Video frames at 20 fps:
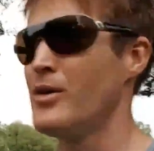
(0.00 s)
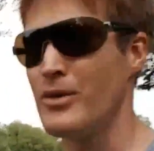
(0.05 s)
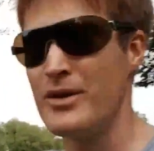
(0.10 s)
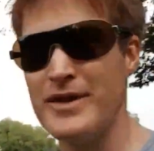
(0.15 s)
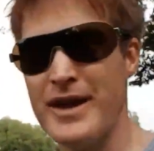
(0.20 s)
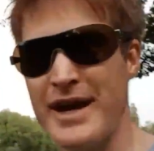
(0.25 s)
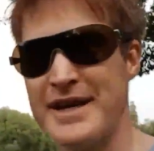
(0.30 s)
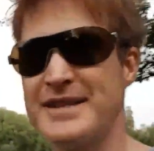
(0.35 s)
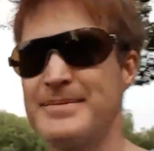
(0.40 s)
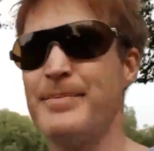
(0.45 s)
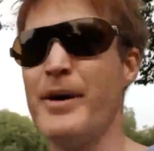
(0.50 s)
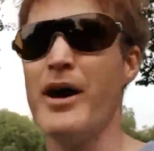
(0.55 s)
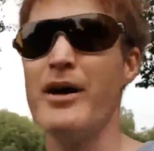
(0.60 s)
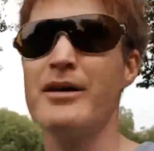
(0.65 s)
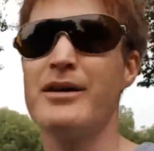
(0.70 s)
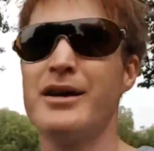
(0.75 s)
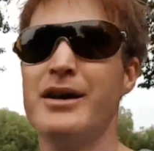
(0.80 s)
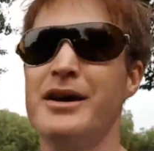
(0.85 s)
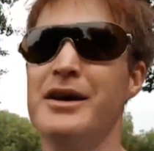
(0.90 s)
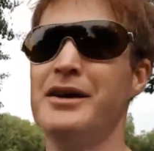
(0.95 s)
When they
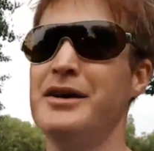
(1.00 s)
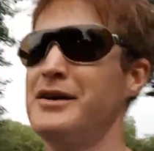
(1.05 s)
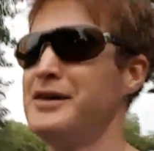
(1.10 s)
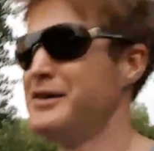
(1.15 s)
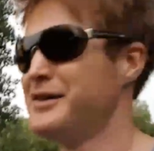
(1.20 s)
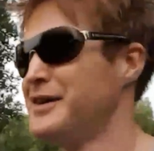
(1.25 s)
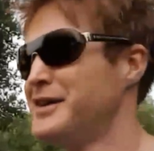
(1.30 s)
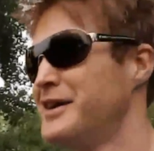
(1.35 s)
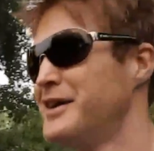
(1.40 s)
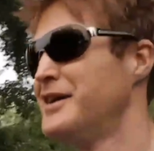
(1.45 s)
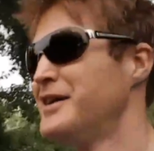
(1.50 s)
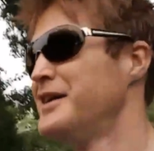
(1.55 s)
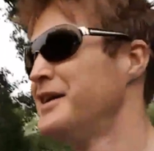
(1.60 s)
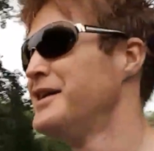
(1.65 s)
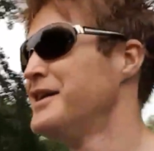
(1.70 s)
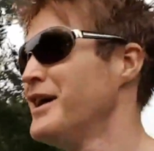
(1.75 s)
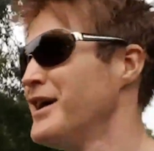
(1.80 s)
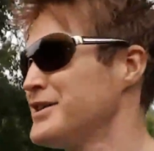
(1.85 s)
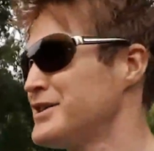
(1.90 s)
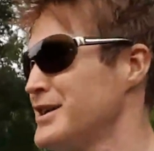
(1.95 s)
spoke,
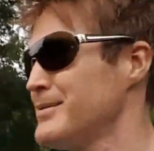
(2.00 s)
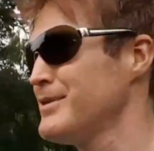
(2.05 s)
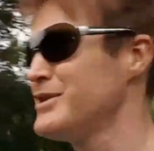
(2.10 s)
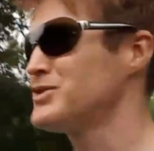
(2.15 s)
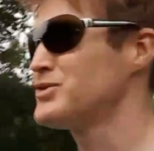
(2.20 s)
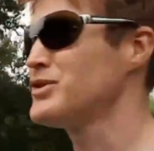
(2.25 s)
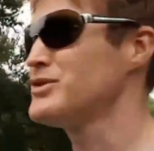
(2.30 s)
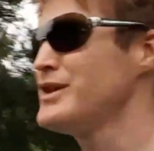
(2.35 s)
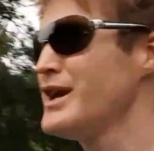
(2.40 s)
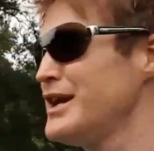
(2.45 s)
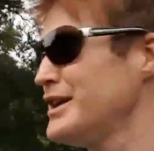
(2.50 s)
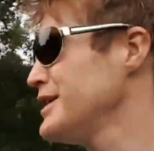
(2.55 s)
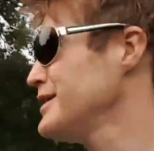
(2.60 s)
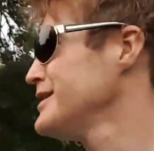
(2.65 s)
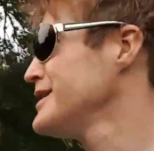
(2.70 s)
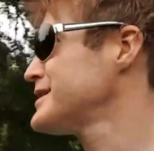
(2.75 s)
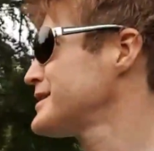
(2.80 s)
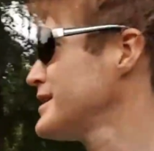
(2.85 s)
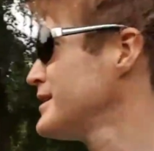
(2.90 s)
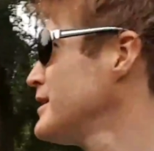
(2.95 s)
I simply stood there,
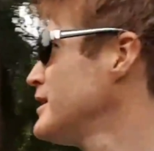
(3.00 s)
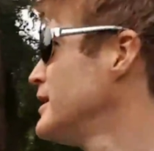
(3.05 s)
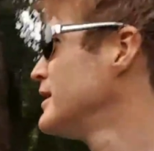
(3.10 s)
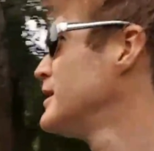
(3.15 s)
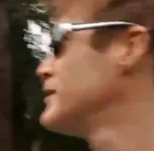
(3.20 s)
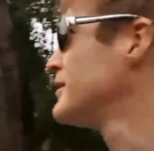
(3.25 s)
didn't listen,